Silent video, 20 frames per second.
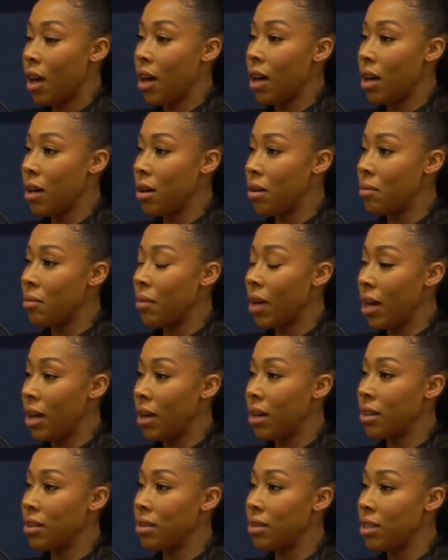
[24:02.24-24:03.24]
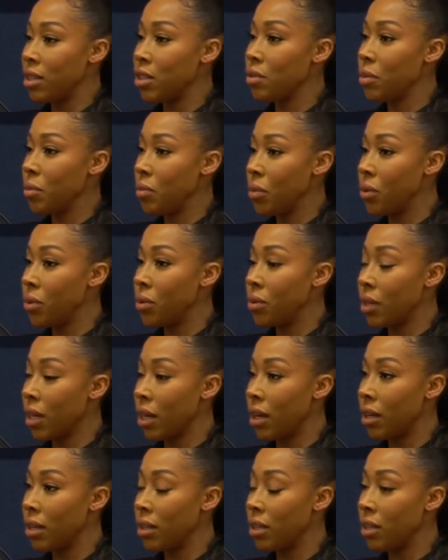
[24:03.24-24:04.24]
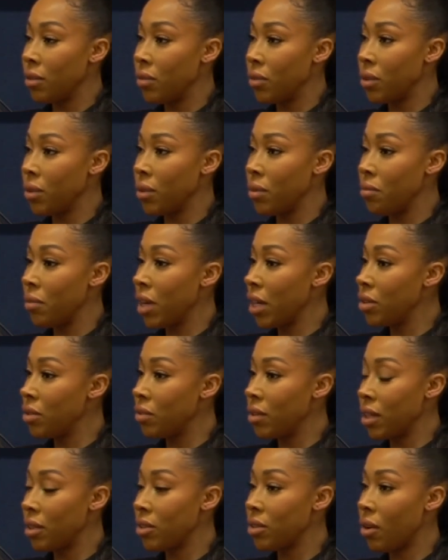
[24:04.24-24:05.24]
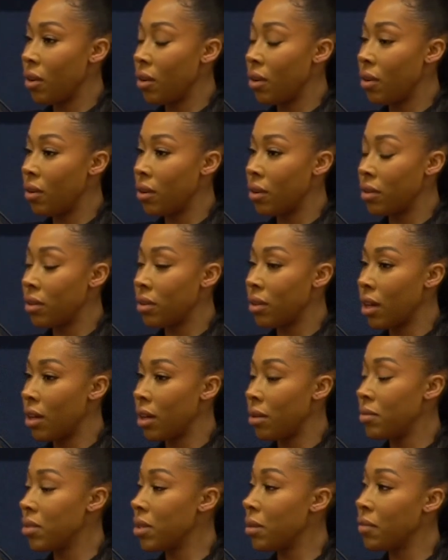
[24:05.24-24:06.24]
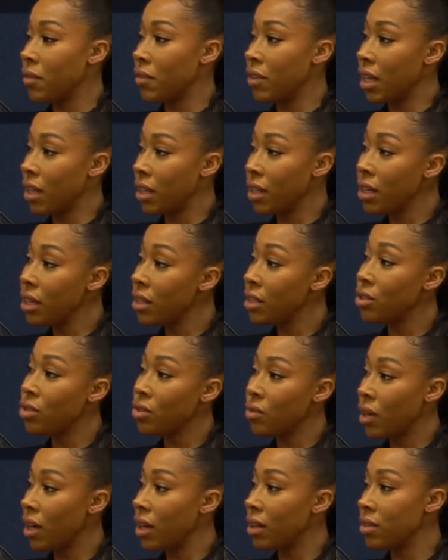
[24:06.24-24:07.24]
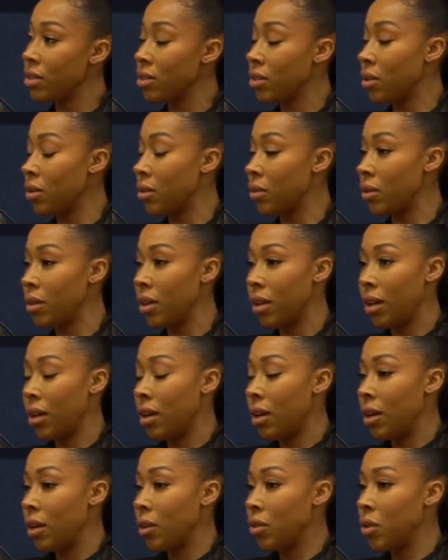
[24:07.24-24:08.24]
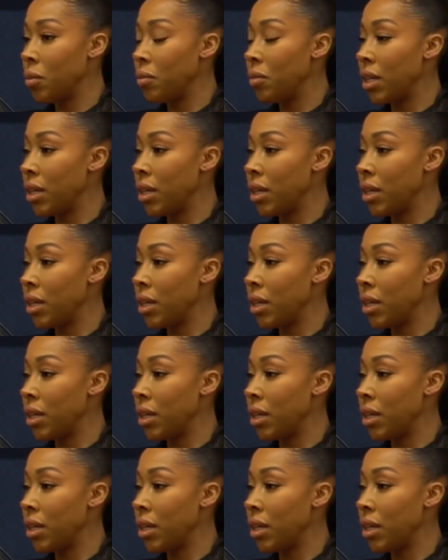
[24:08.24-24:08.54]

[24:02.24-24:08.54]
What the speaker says: And this report can give you metrics on some of their key strengths. So it could